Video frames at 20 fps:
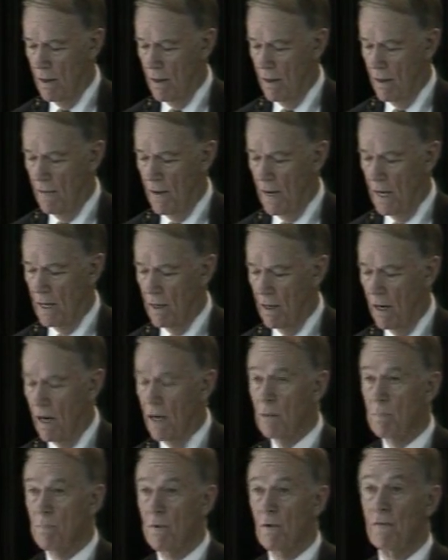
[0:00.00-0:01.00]
Then
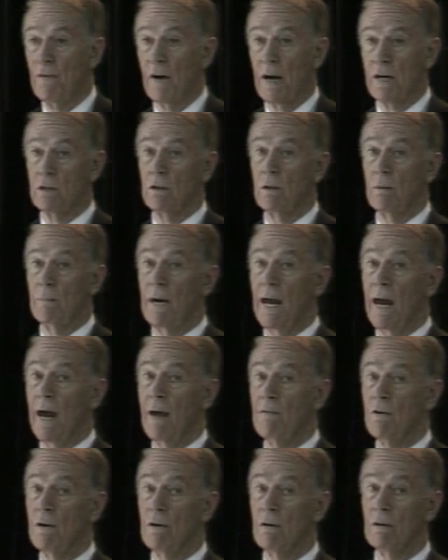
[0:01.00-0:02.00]
unprofessional
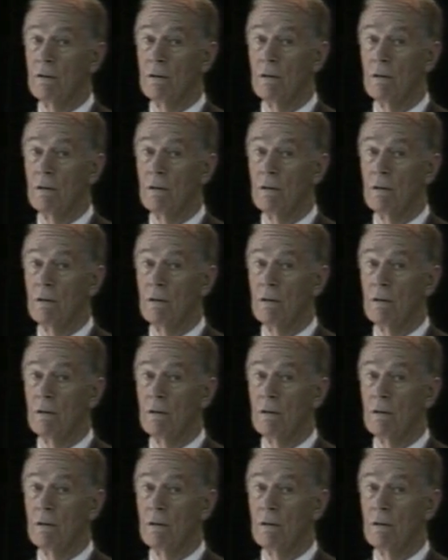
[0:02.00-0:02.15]
behavior.